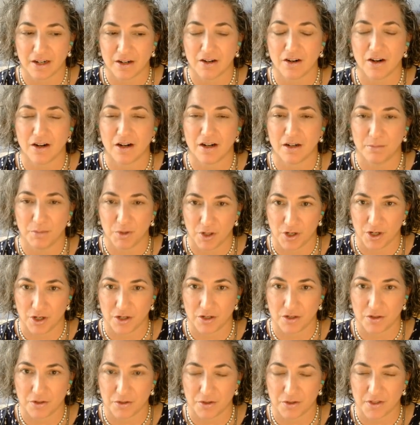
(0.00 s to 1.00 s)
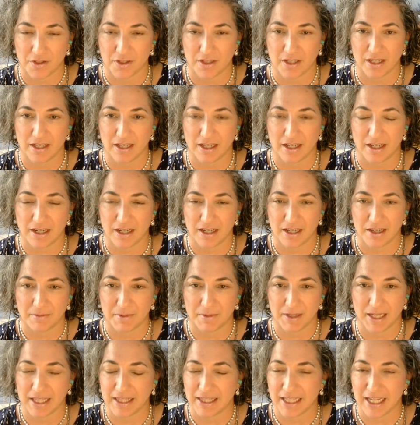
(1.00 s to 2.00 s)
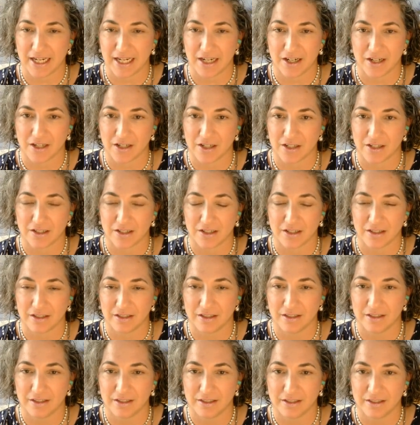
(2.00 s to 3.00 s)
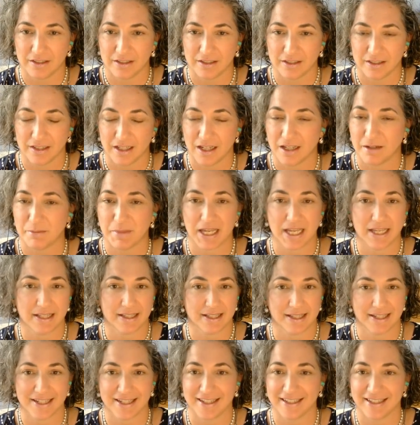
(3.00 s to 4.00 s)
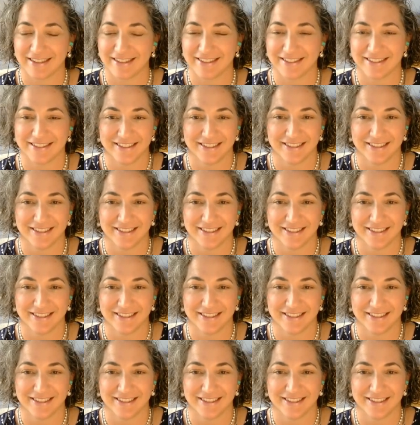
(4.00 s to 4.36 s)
are pros, and they are amazing